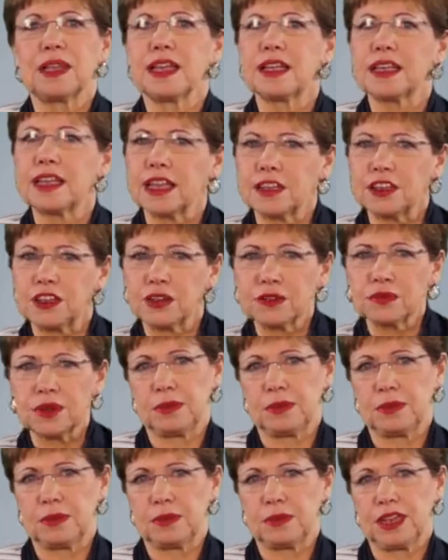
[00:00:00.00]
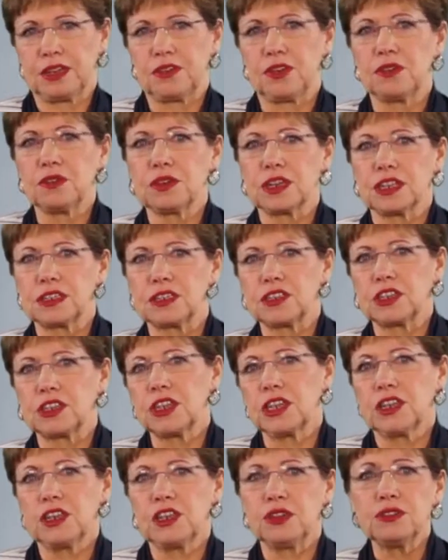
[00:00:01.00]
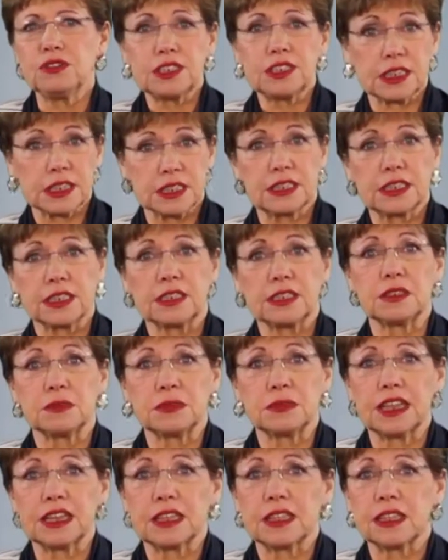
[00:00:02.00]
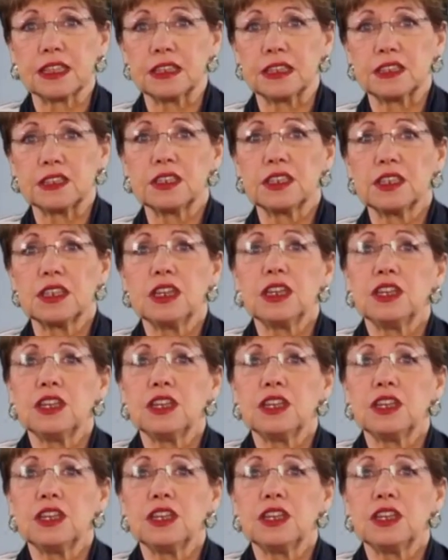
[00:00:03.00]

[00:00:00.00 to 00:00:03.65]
and get your resume noticed using a system like this,